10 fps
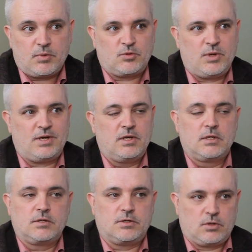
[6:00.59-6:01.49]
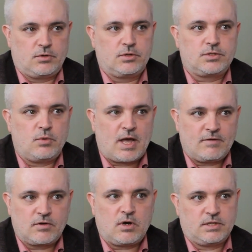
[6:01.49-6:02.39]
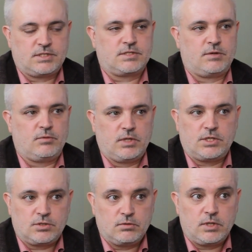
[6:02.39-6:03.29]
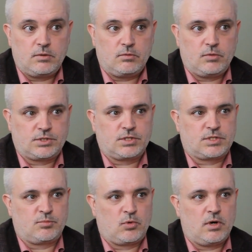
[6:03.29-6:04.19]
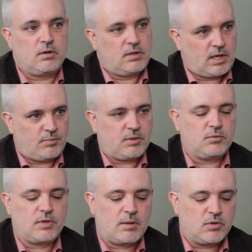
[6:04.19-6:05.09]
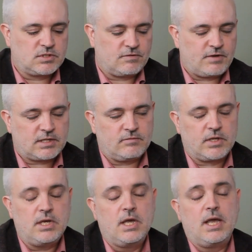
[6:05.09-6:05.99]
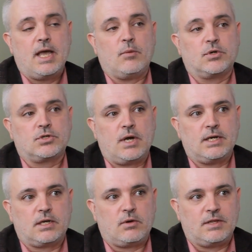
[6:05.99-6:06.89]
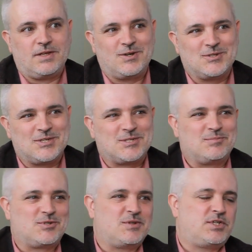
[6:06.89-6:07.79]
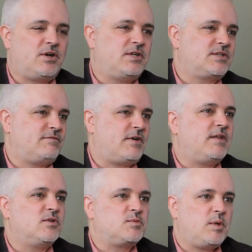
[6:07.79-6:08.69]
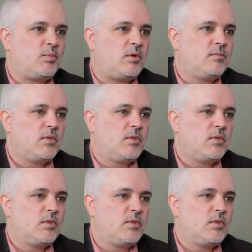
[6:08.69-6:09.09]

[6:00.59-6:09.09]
between the donors who have causes they really truly wish to support, help them do that most effectively, and we're trying to create the ecosystem so the charities can find those people.